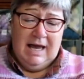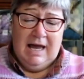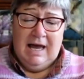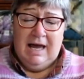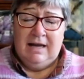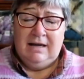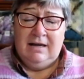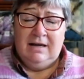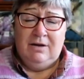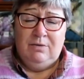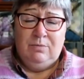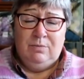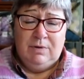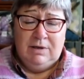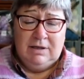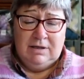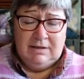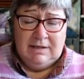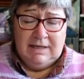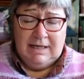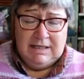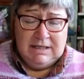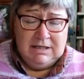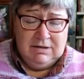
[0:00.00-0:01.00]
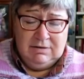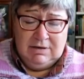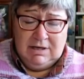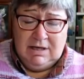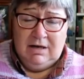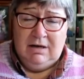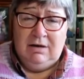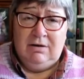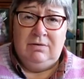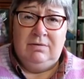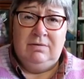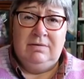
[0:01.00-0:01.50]
and I will let you
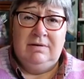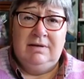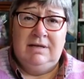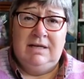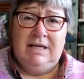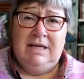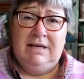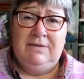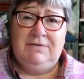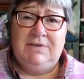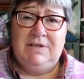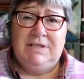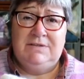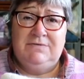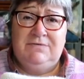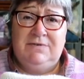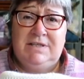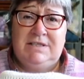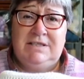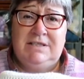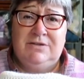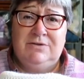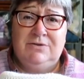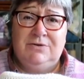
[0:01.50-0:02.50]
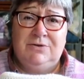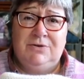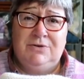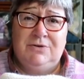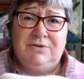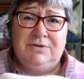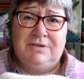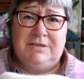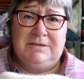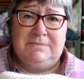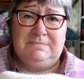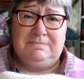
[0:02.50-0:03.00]
know if this fitted or
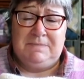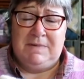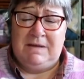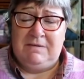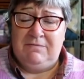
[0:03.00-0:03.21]
not.